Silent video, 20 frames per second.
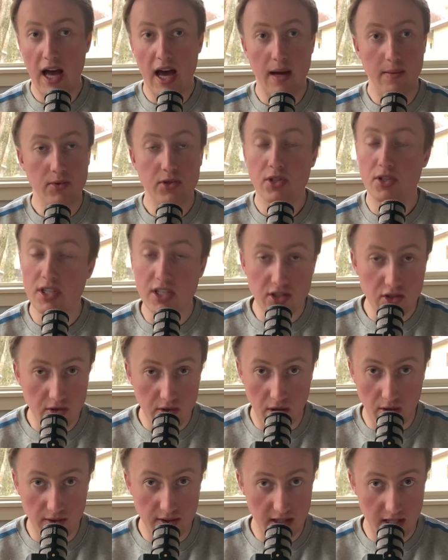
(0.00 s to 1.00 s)
I'm sure he's
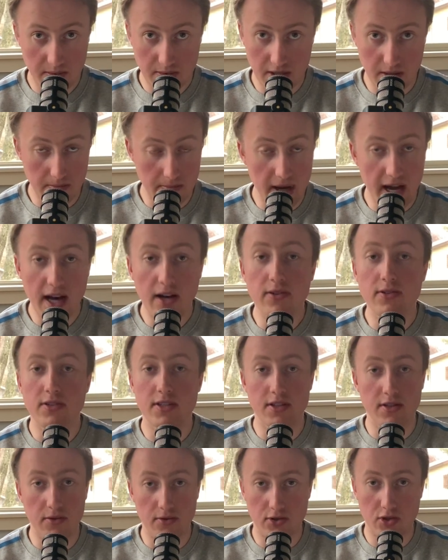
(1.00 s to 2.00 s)
grown leaps and bounds
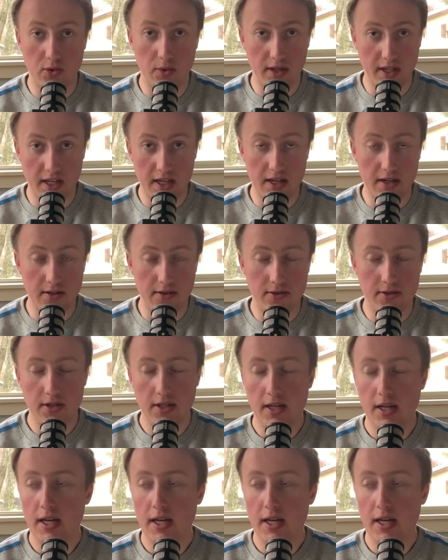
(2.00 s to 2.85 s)
in those 20 years.